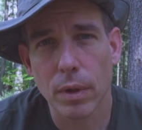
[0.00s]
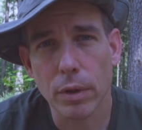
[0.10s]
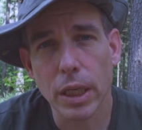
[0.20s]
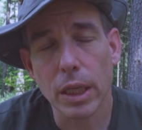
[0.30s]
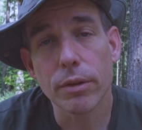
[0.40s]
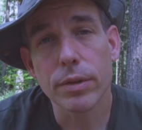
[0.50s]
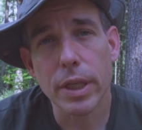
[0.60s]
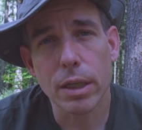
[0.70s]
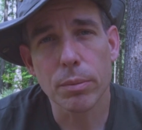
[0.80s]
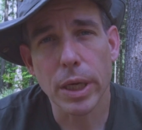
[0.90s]
Okay, if
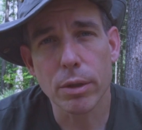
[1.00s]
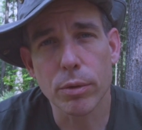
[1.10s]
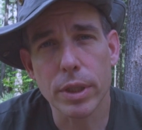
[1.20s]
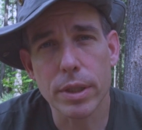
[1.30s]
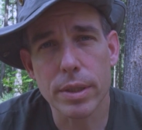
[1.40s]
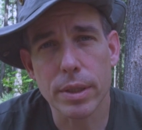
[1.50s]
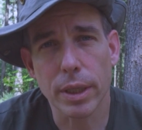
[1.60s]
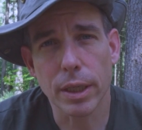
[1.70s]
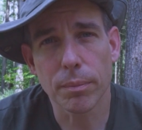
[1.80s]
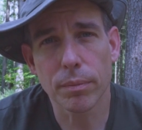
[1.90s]
scanning binaries
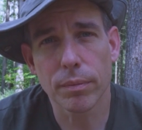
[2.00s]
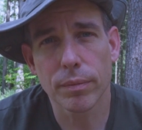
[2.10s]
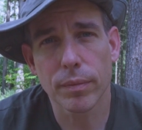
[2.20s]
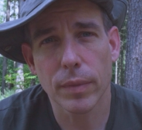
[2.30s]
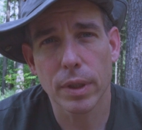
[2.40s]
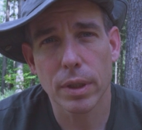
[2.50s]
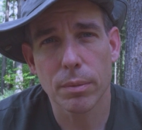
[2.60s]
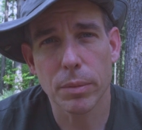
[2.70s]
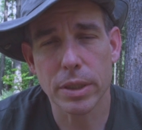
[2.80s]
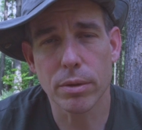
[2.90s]

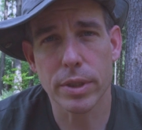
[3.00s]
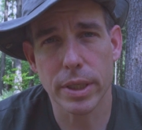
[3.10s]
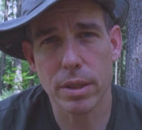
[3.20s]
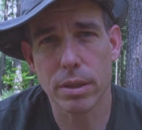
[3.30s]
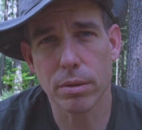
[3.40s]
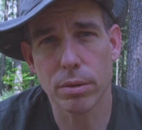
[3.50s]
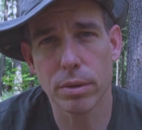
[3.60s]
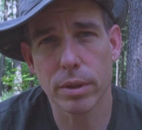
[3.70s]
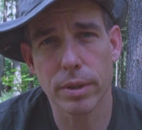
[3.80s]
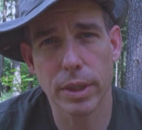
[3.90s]
makes no sense to do
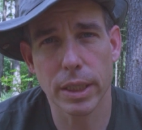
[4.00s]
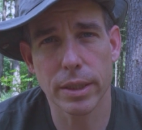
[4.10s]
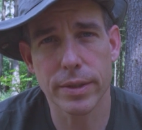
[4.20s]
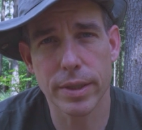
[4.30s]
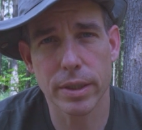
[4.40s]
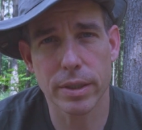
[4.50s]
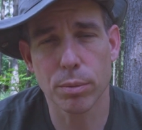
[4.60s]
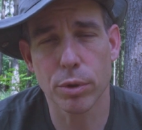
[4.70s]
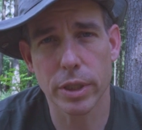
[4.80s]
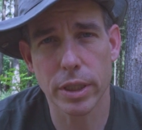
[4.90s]
it inside the
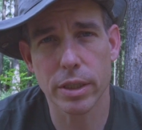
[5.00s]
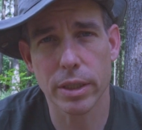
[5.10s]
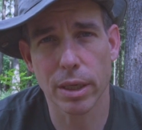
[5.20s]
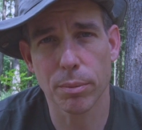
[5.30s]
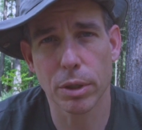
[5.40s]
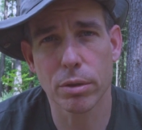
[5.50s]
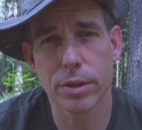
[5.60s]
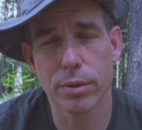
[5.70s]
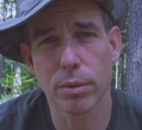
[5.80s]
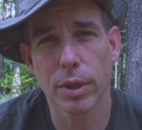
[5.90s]
production time
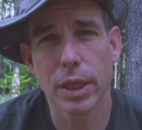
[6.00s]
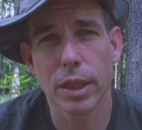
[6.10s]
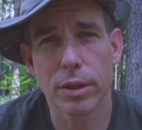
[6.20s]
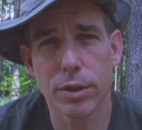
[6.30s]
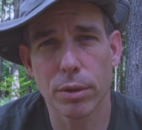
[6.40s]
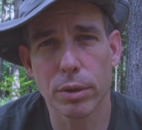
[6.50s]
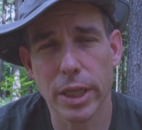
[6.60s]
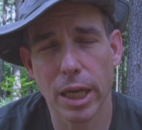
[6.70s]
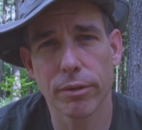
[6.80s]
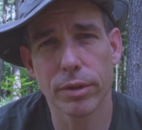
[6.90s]
because you don't
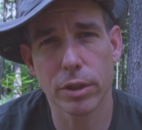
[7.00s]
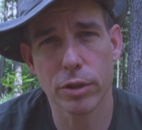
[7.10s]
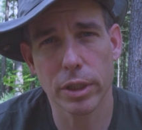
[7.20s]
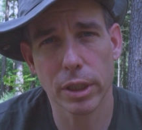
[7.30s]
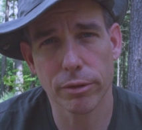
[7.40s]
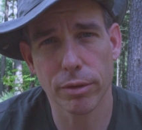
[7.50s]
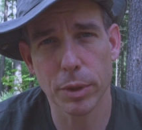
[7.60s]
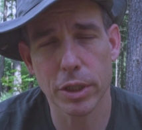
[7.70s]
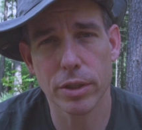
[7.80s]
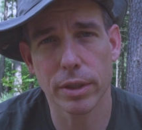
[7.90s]
have additional
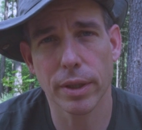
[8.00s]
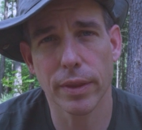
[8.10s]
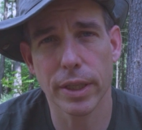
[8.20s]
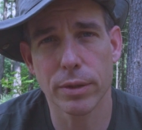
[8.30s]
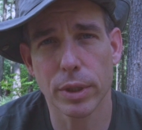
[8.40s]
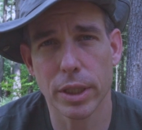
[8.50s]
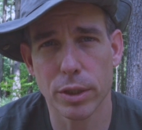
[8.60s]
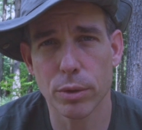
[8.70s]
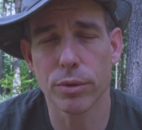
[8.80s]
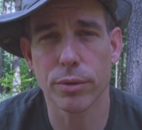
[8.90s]
information that you can
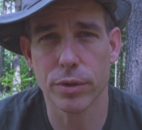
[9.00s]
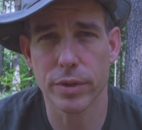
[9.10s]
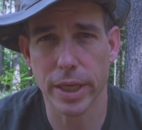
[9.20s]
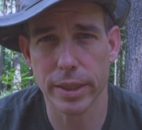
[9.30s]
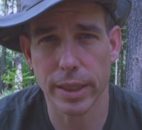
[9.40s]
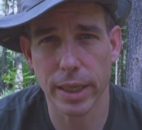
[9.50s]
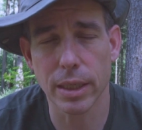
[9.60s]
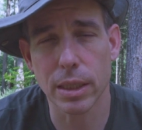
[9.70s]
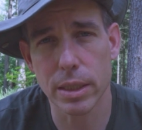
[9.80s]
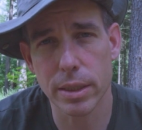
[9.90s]
use for static
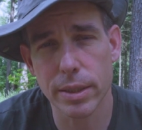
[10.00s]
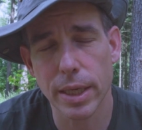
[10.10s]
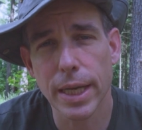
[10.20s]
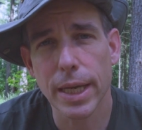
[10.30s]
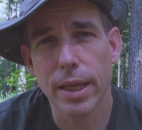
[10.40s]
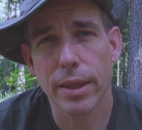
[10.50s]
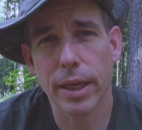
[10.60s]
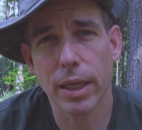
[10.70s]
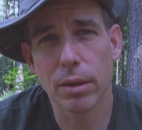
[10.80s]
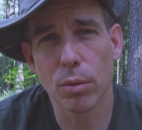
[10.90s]
analyzers,
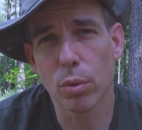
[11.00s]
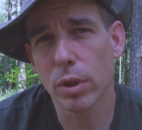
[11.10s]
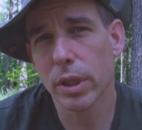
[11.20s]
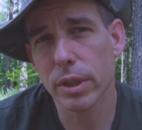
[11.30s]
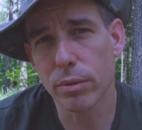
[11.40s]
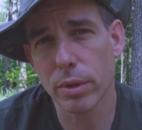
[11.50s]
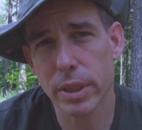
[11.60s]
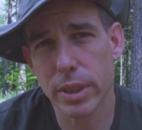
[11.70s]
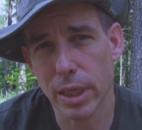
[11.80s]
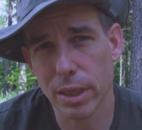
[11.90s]
then what is the
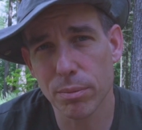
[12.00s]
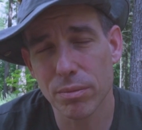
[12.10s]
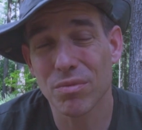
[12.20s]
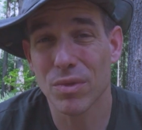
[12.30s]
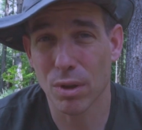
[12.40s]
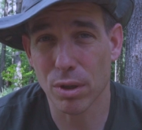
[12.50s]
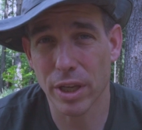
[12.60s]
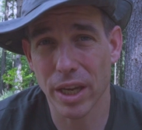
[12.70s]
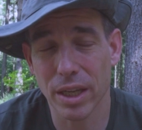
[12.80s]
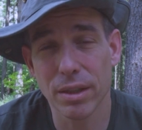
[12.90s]
right time?
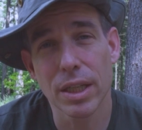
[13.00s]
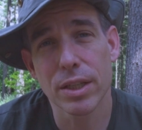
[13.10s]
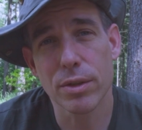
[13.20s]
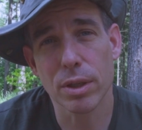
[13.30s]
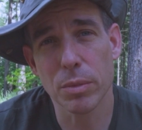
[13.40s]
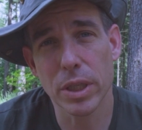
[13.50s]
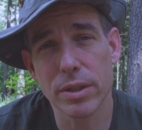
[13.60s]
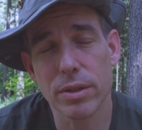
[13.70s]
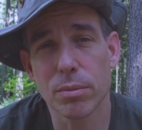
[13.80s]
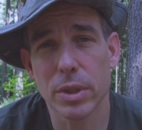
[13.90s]
Okay, so it
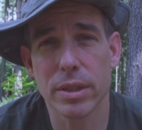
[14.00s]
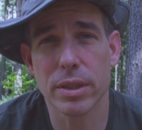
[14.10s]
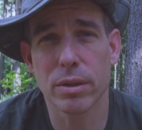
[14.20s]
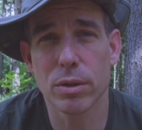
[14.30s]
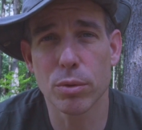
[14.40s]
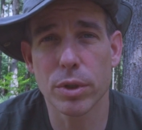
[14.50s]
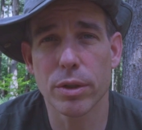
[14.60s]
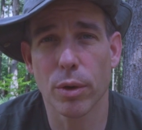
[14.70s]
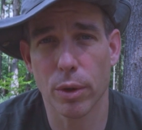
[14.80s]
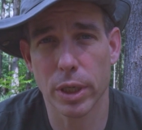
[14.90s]
means you must do it
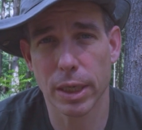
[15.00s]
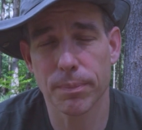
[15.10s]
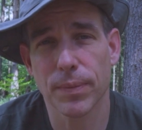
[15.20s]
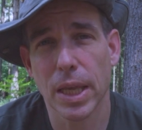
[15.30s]
earlier.